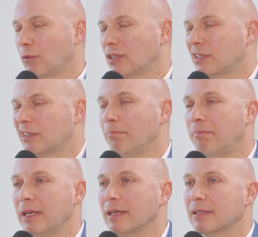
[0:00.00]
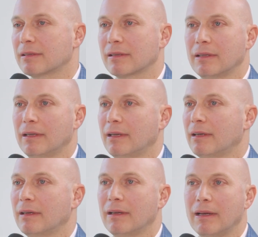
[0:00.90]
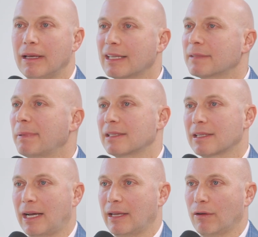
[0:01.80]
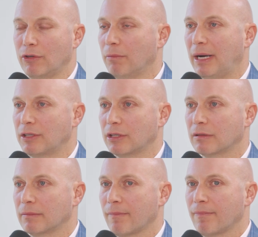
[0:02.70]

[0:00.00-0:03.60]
which is the biggest expense line on your budget.